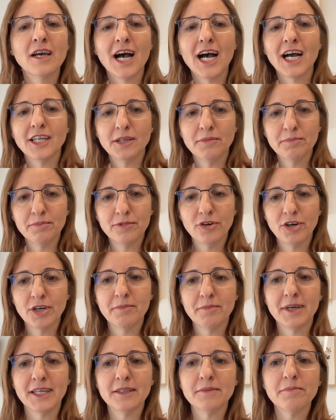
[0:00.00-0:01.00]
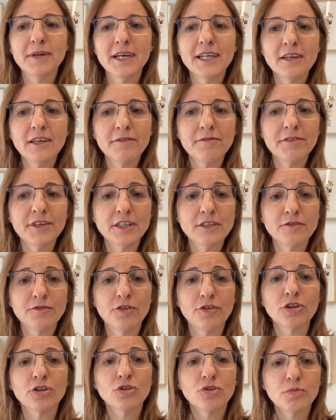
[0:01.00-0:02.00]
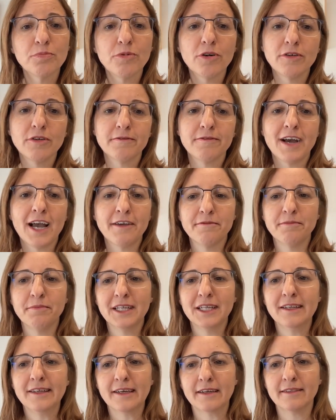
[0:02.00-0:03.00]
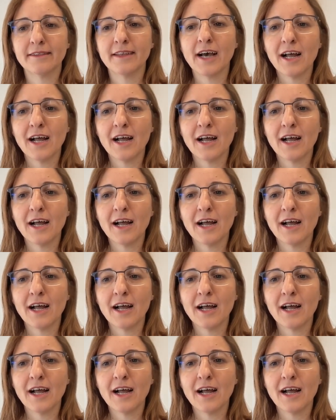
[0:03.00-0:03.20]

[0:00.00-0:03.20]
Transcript: unemployment benefits for $2.5 million.